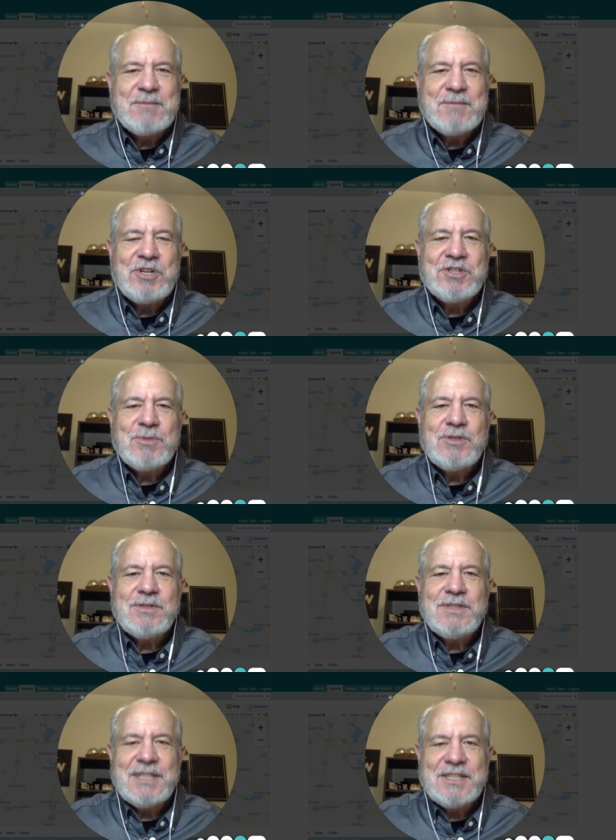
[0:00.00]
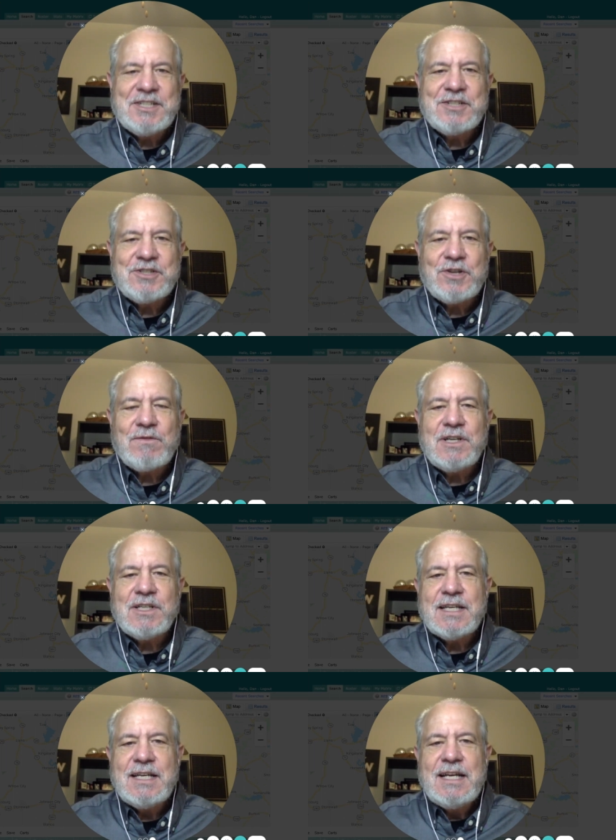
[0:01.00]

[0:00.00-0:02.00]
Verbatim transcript: the multiple listing service.